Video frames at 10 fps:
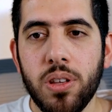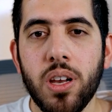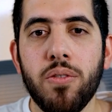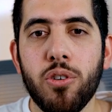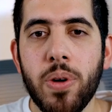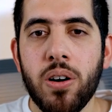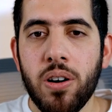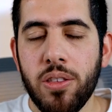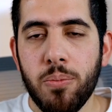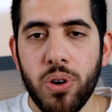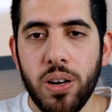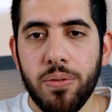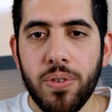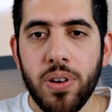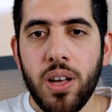deliver better on the
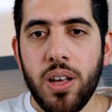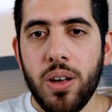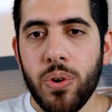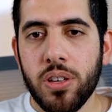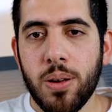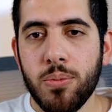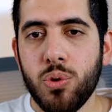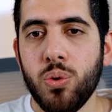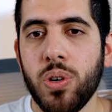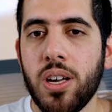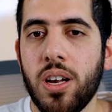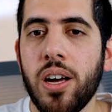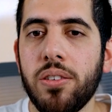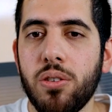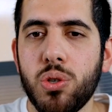brief when it comes to doing a
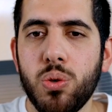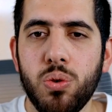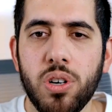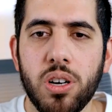lighter shoe,